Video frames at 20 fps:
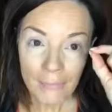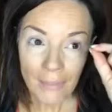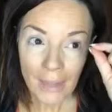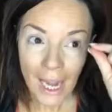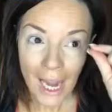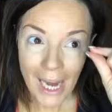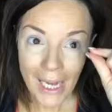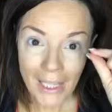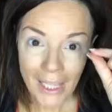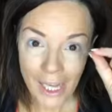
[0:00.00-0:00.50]

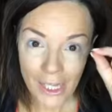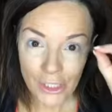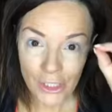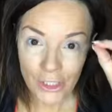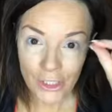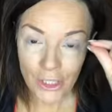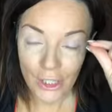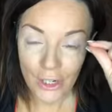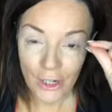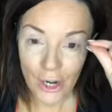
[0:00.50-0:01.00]
eyelashes
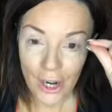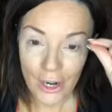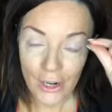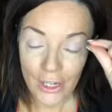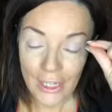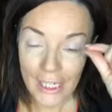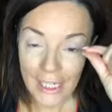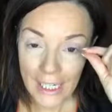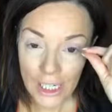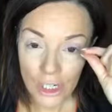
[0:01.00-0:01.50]
that are, are,
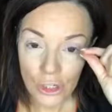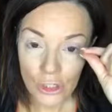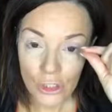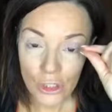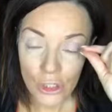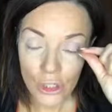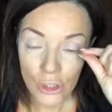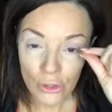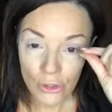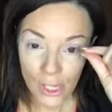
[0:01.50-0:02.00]
adhered
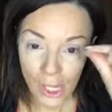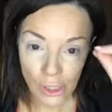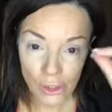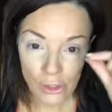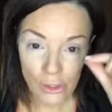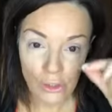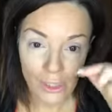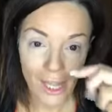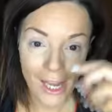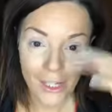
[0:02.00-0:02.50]
to your
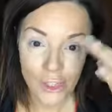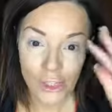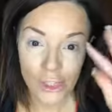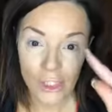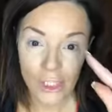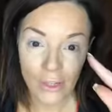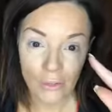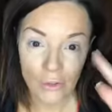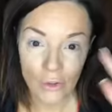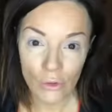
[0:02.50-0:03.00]
natural lash to
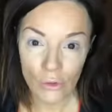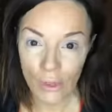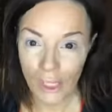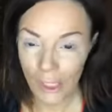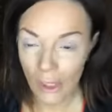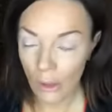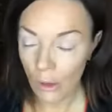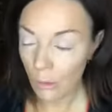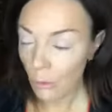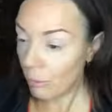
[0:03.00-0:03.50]
give you like
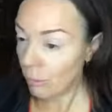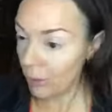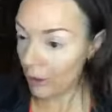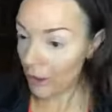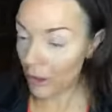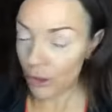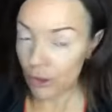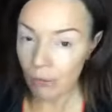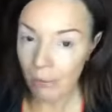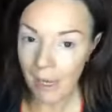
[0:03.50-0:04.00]
really
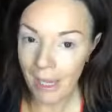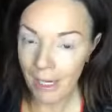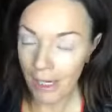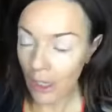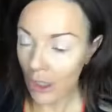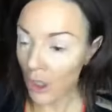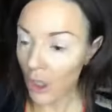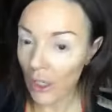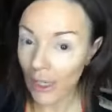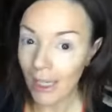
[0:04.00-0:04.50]
dramatic
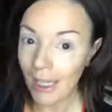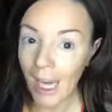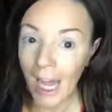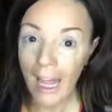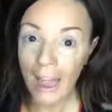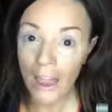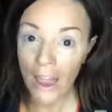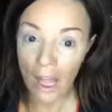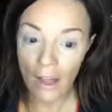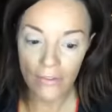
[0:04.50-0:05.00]
look. And I
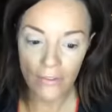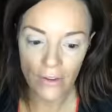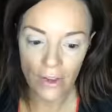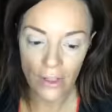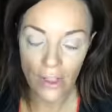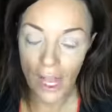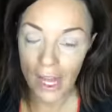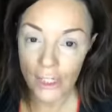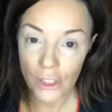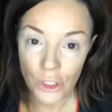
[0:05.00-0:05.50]
love,
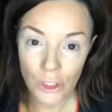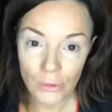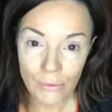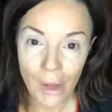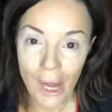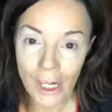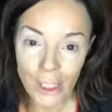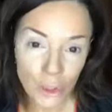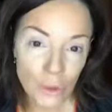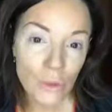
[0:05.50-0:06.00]
I,
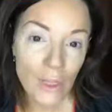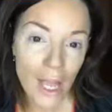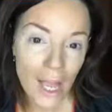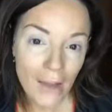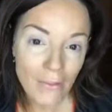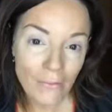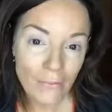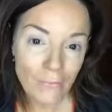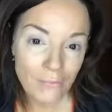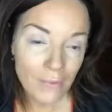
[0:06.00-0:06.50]
I do that.
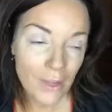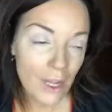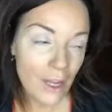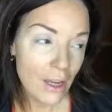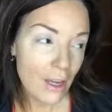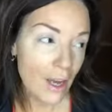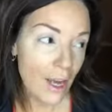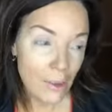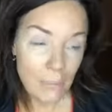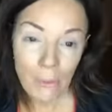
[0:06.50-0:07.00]

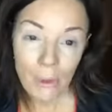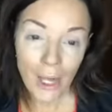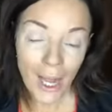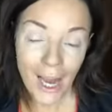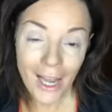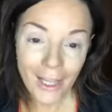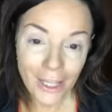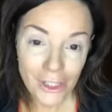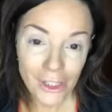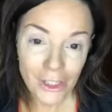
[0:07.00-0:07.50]
I put
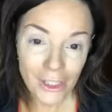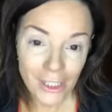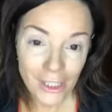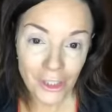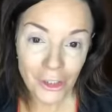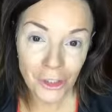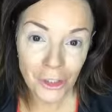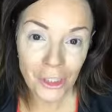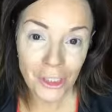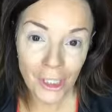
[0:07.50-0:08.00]
eyelash
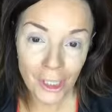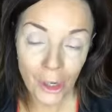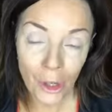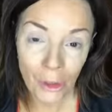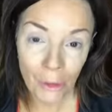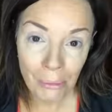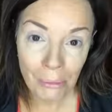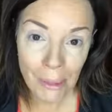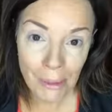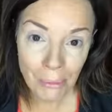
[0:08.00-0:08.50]
extensions on
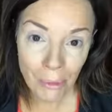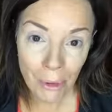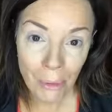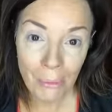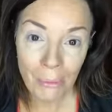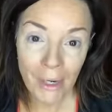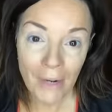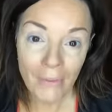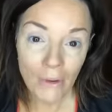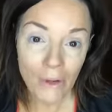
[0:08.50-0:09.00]
other people,
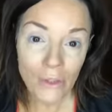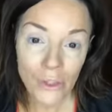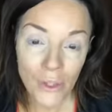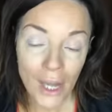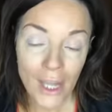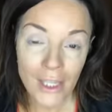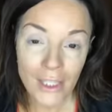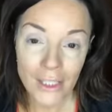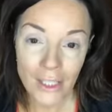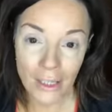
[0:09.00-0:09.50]
but I've also
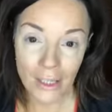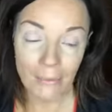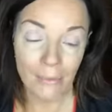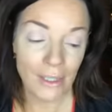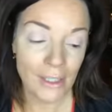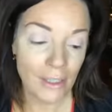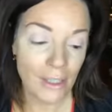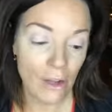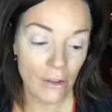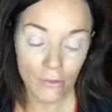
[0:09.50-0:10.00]
had it done on
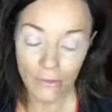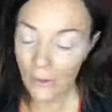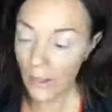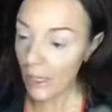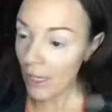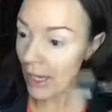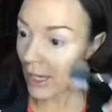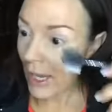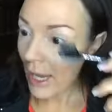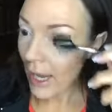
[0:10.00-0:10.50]
myself.
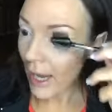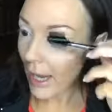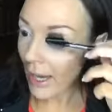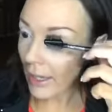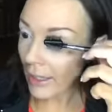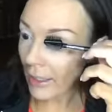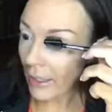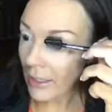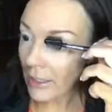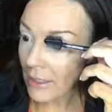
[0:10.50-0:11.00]

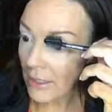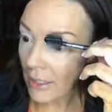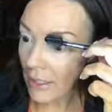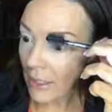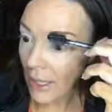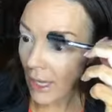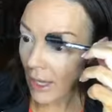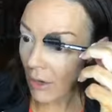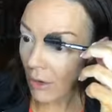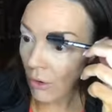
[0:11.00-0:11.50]
And I did
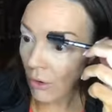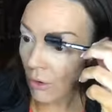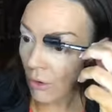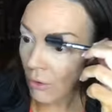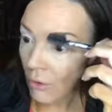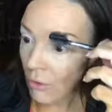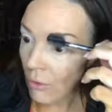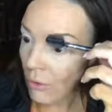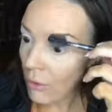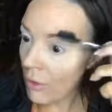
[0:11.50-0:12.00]
that,
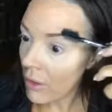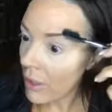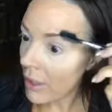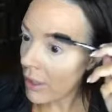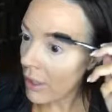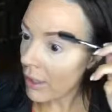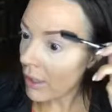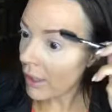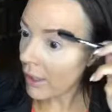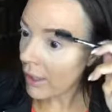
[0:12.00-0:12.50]
oh,
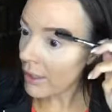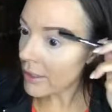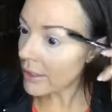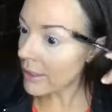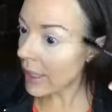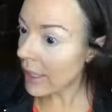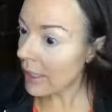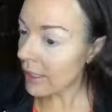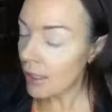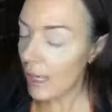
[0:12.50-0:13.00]
like I
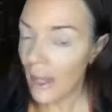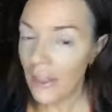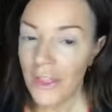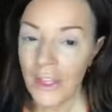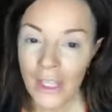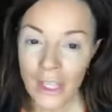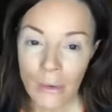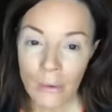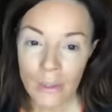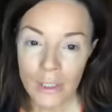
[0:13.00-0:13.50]
said, I
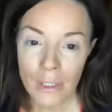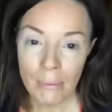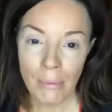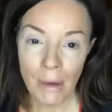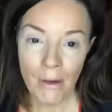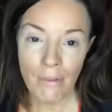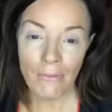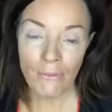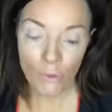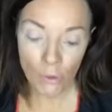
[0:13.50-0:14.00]
think it was
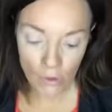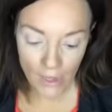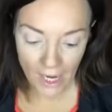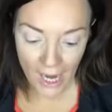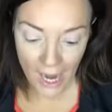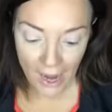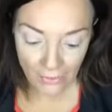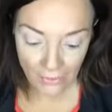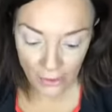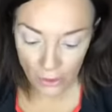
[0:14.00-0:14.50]
about four and a
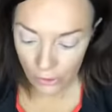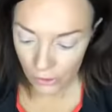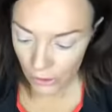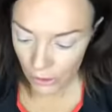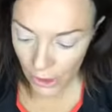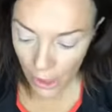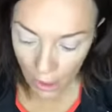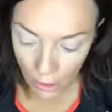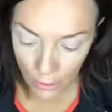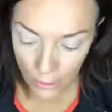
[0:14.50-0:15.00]
half years
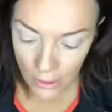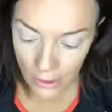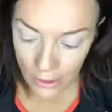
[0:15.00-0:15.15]
ago.